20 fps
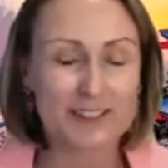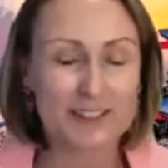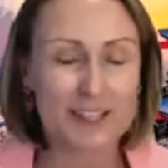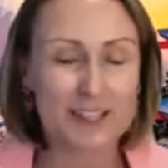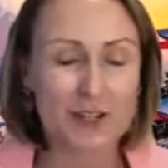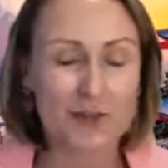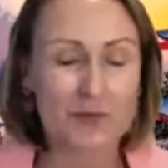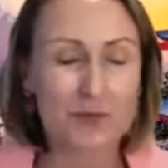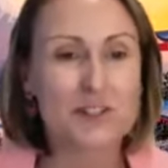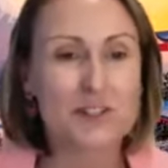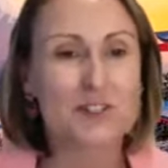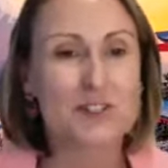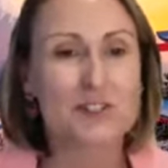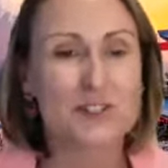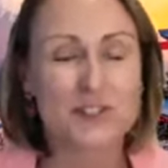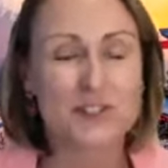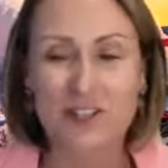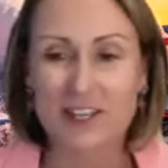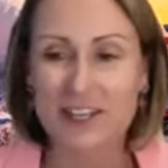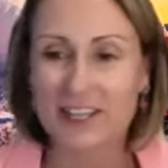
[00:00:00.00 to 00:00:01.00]
Southwest
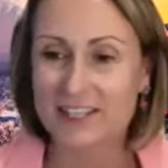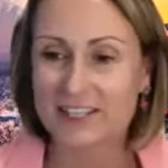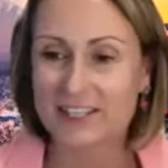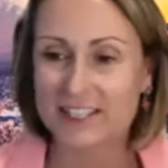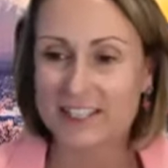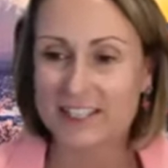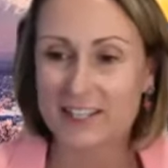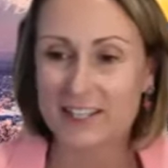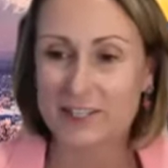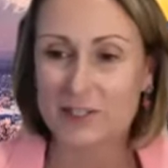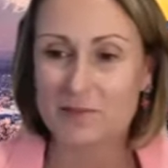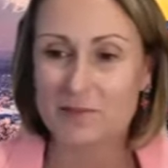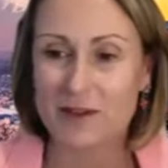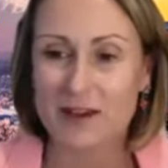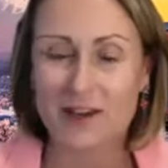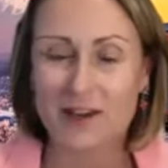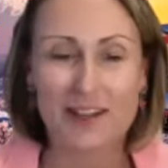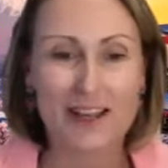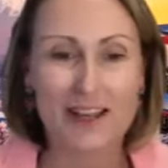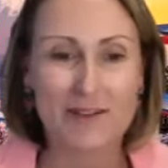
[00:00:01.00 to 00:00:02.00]
Australia to hear
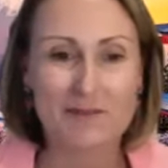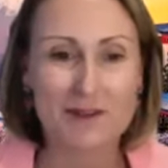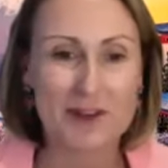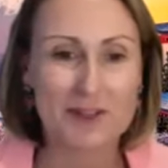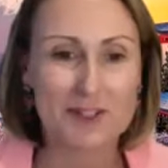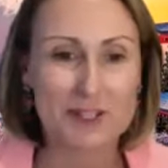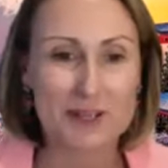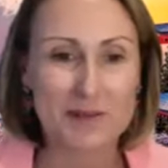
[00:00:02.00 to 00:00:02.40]
about